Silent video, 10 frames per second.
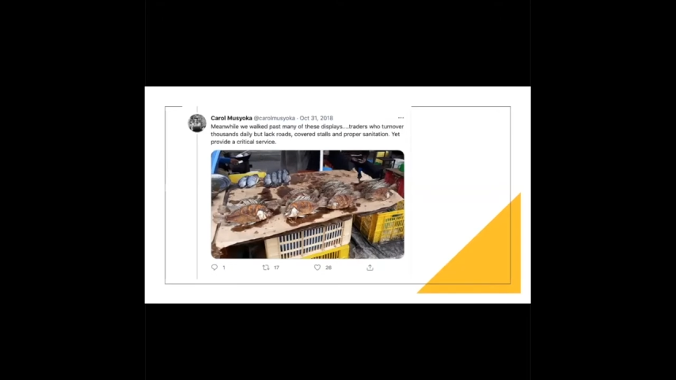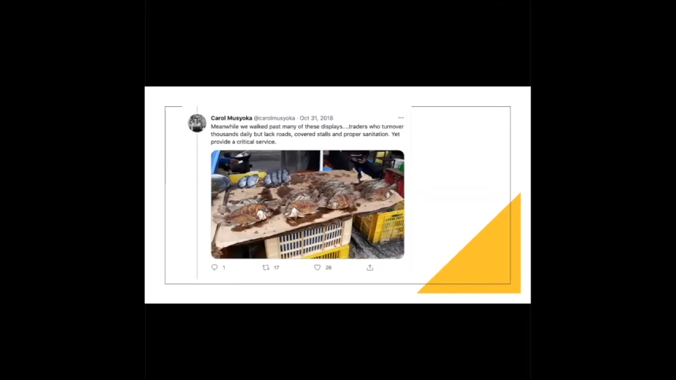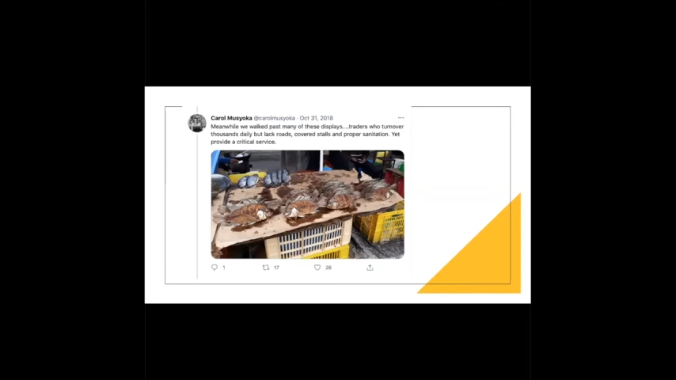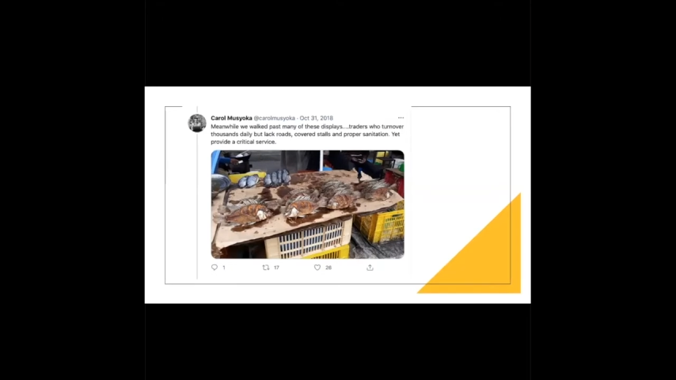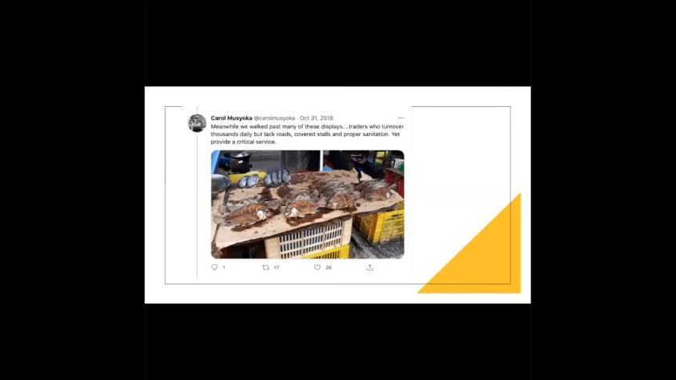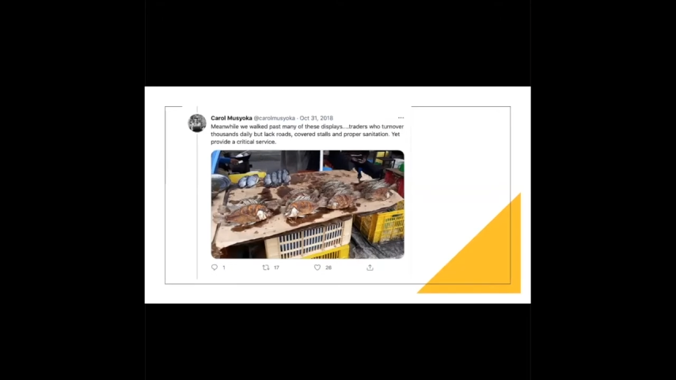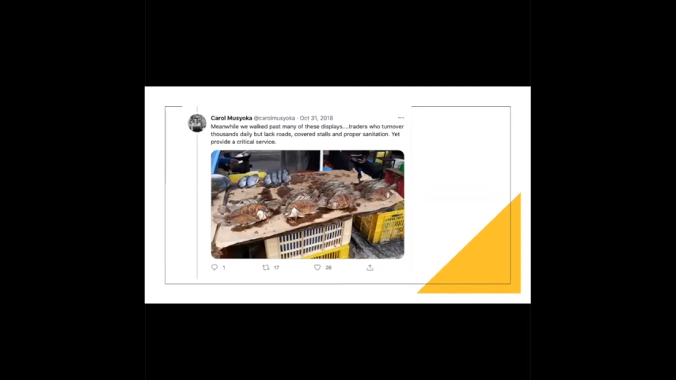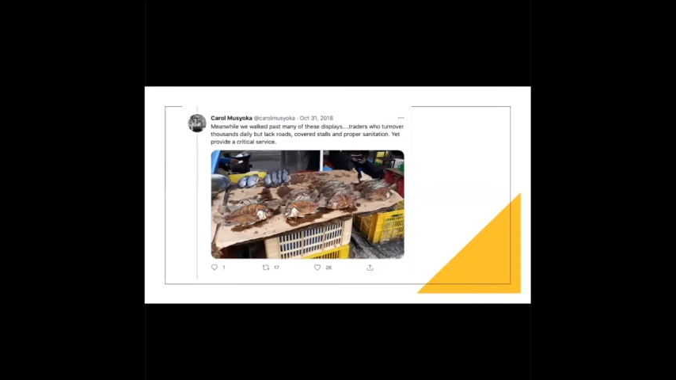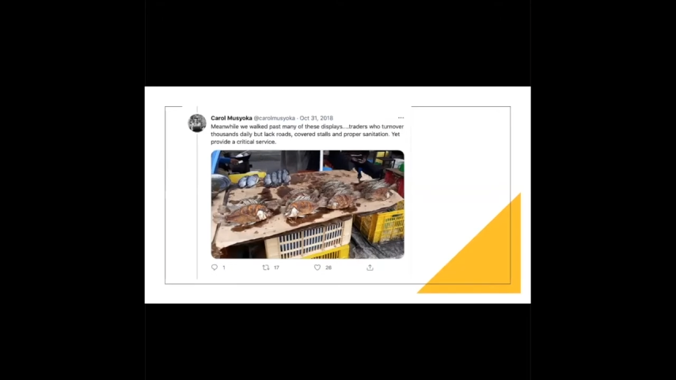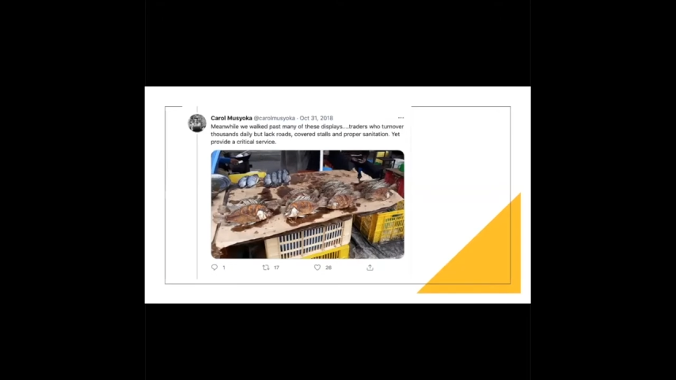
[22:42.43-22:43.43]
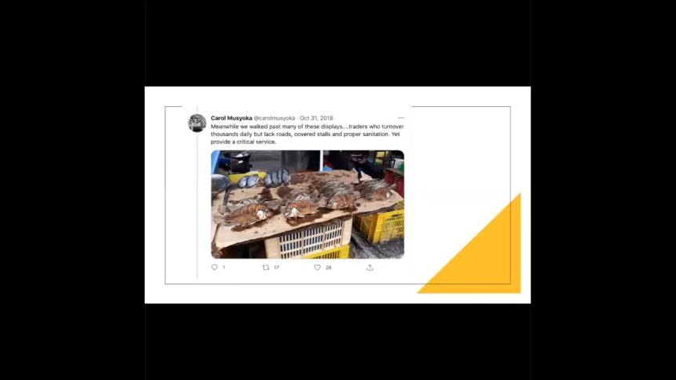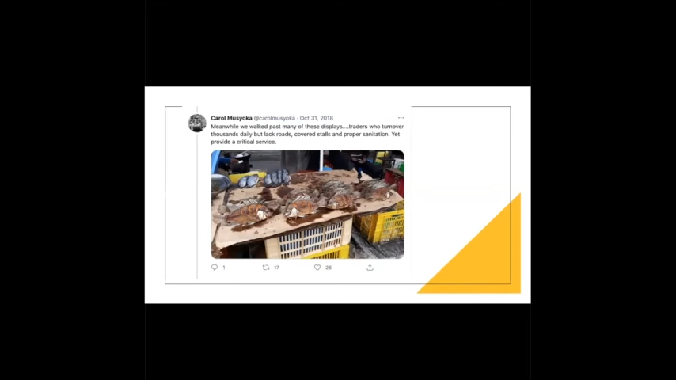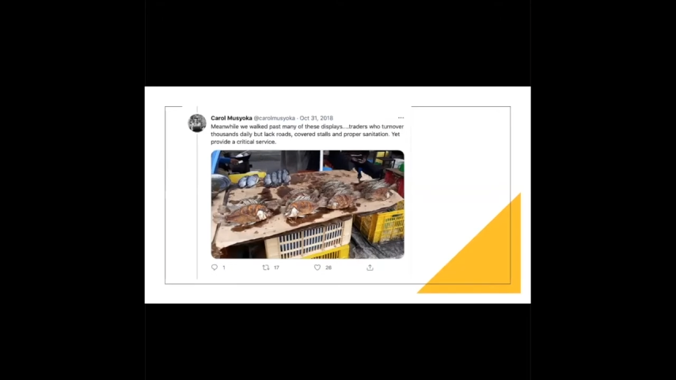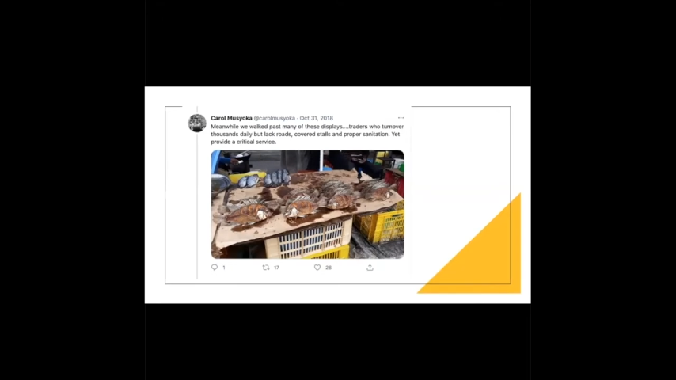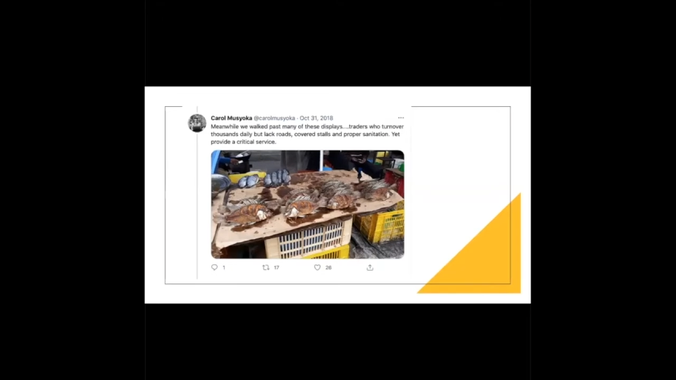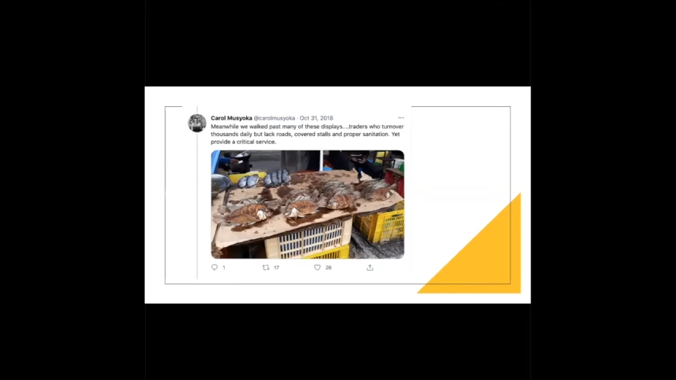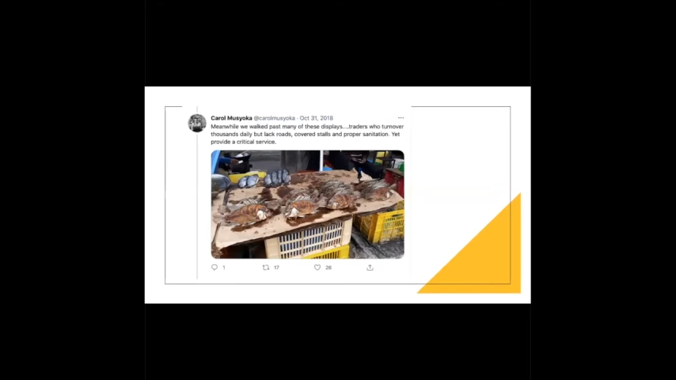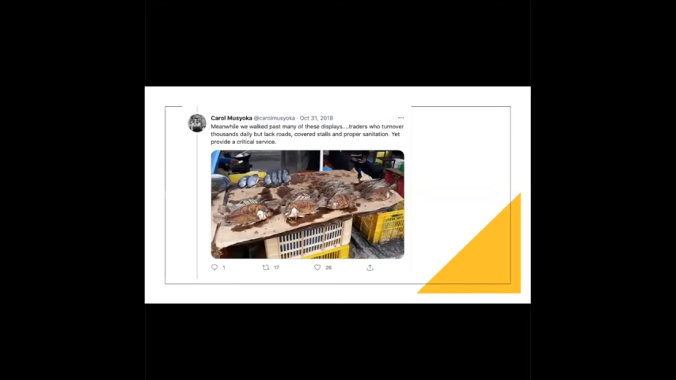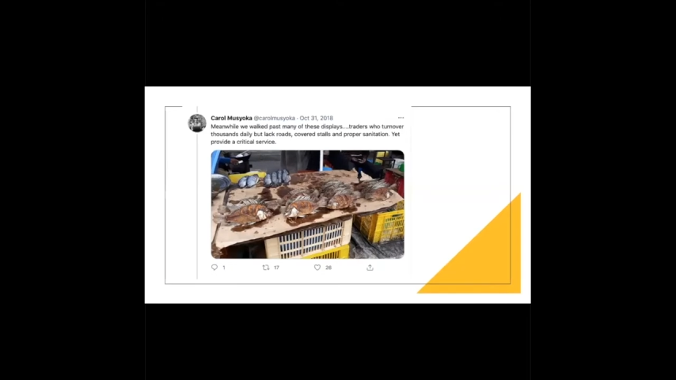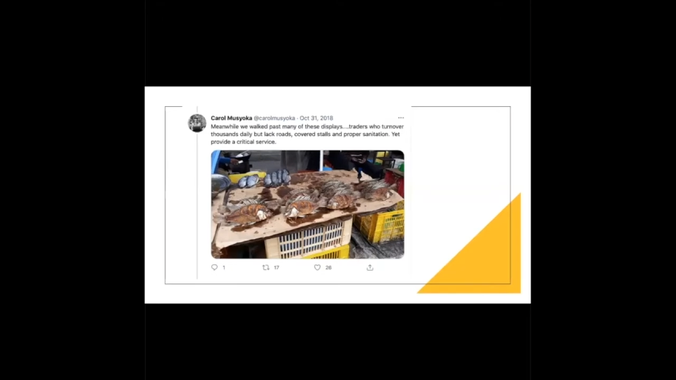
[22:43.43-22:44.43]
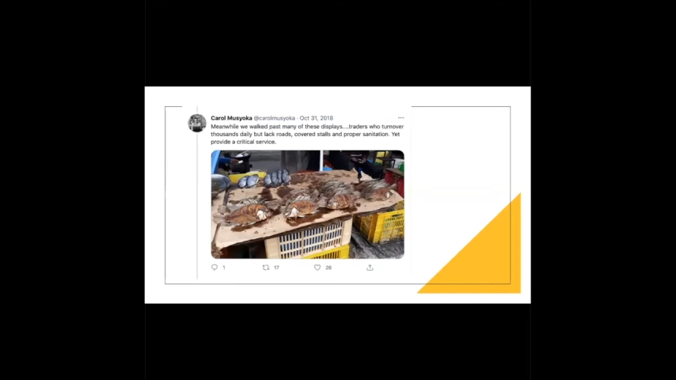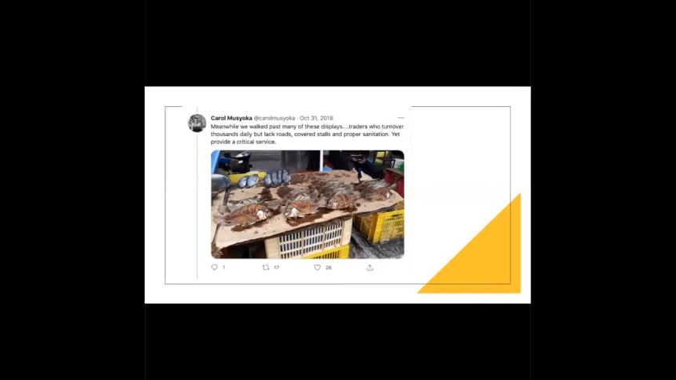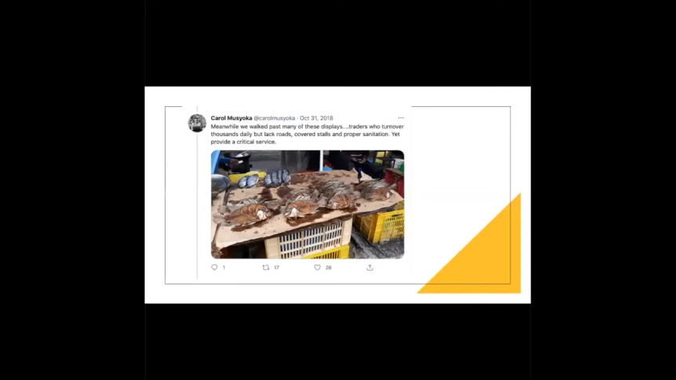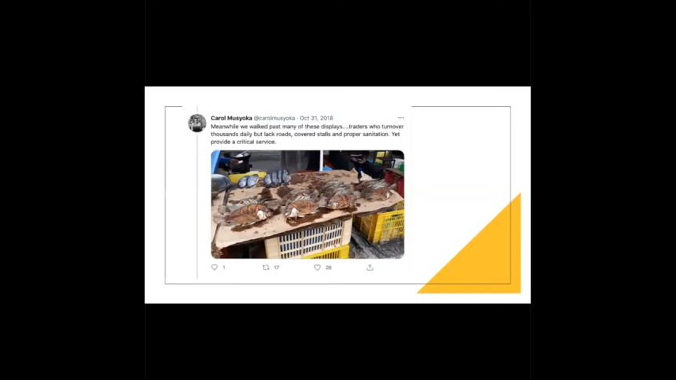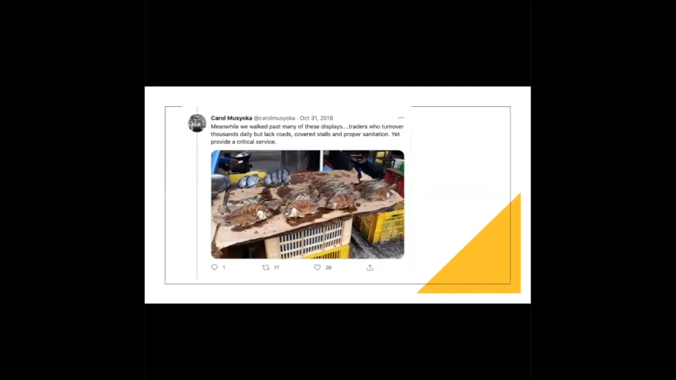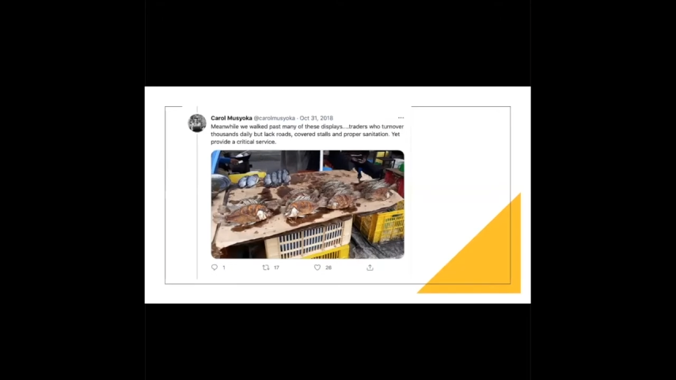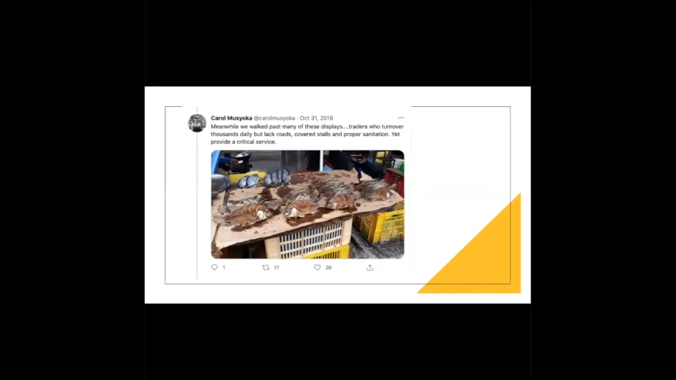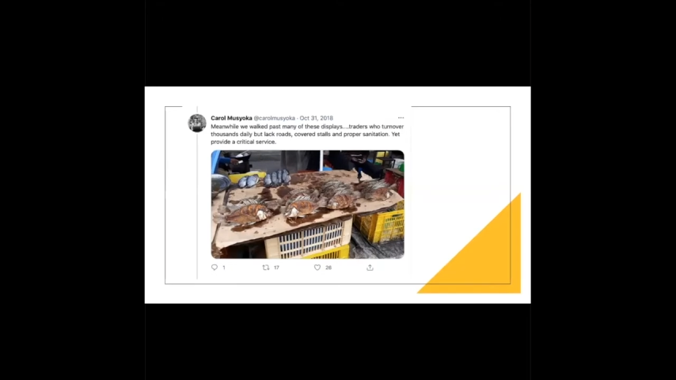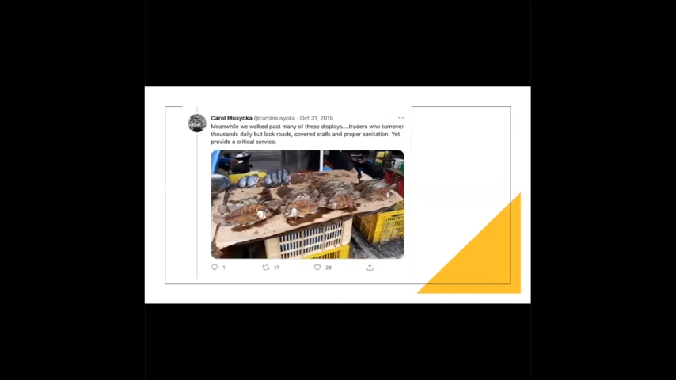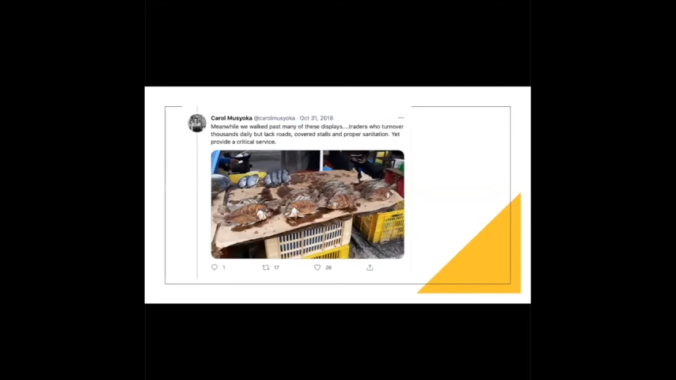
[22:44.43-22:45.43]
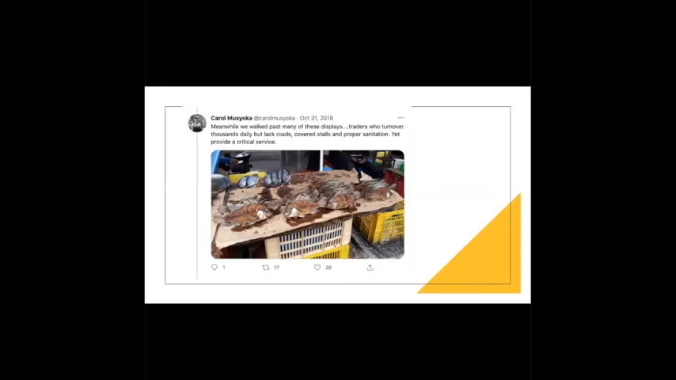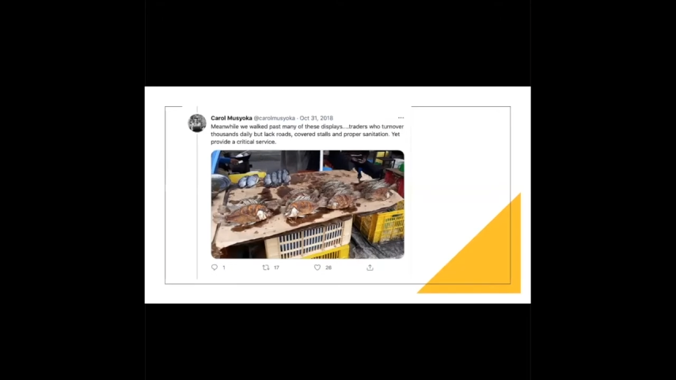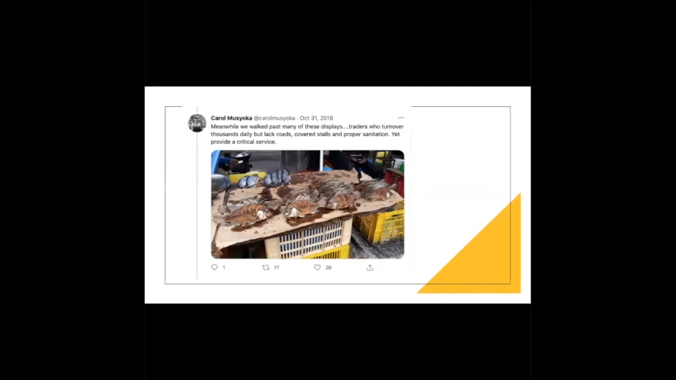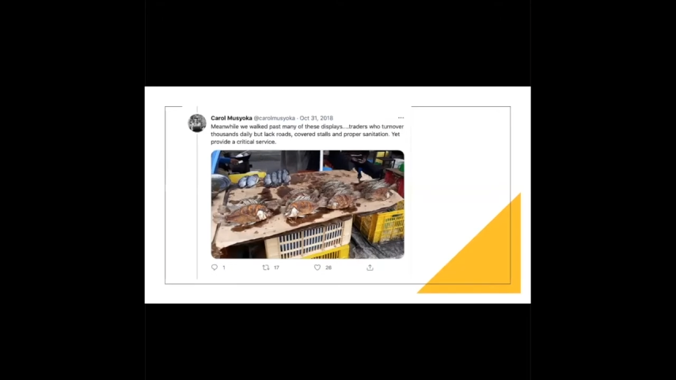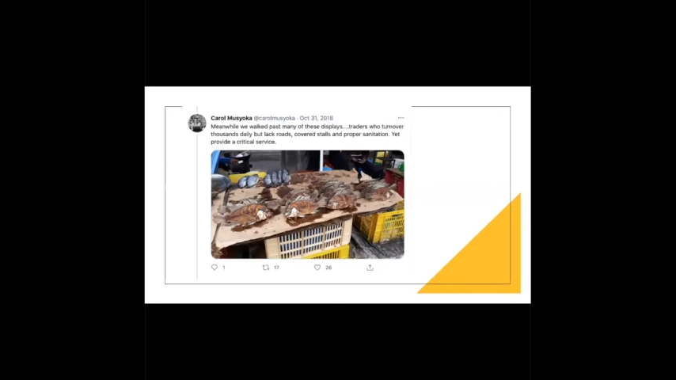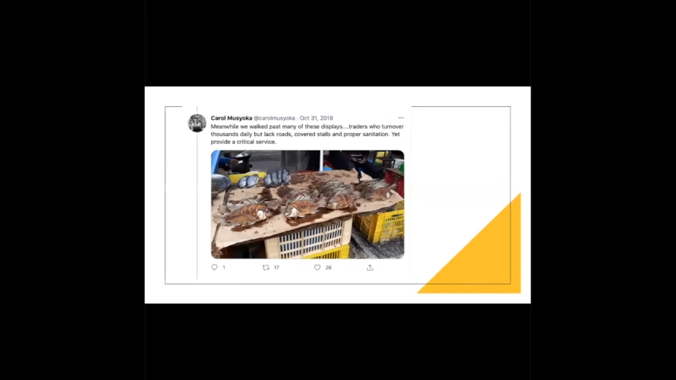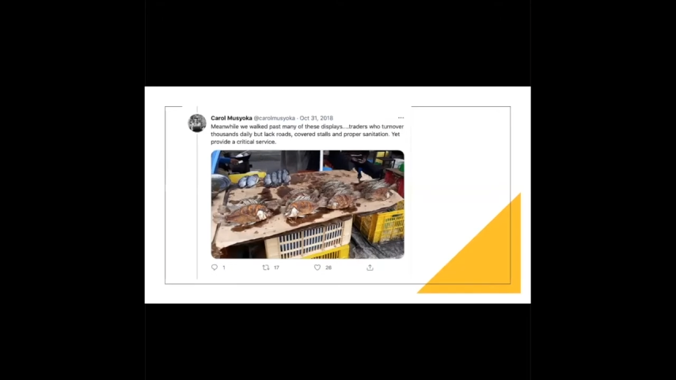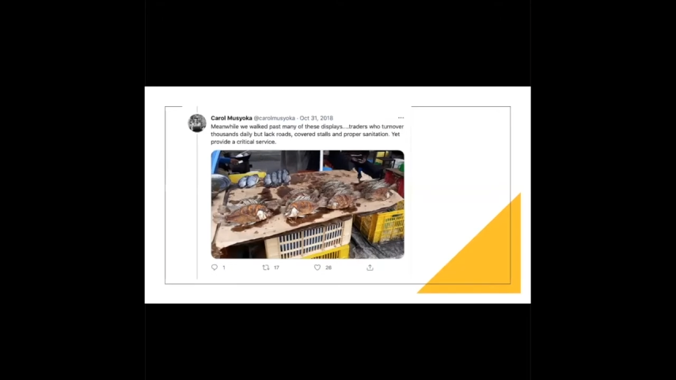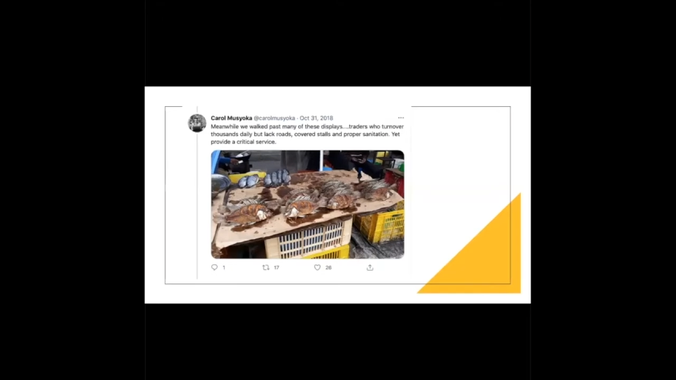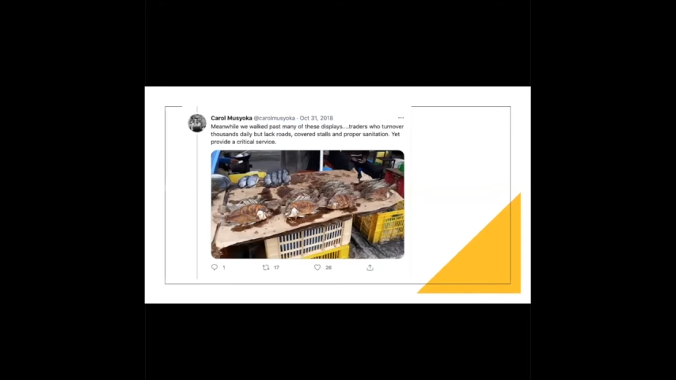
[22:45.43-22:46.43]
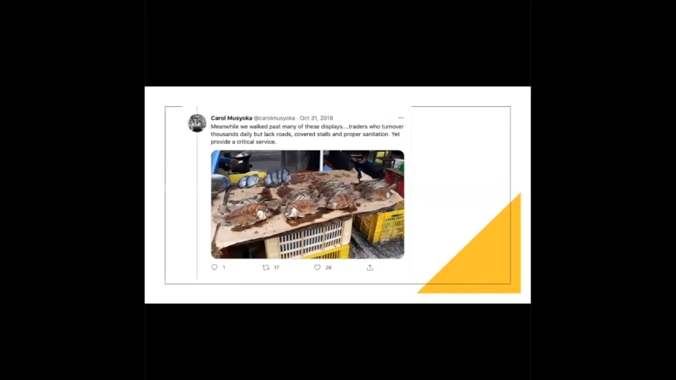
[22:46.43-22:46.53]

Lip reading: (no speaker visible)